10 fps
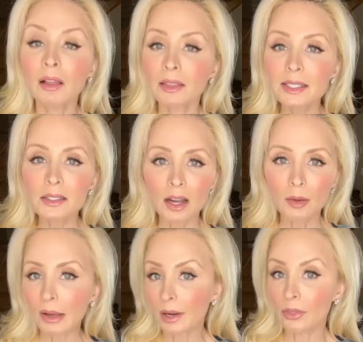Let's talk
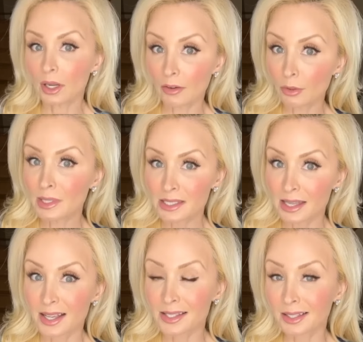about how the government
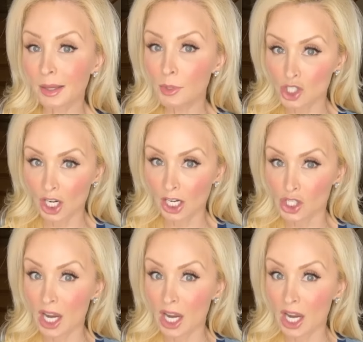says climate change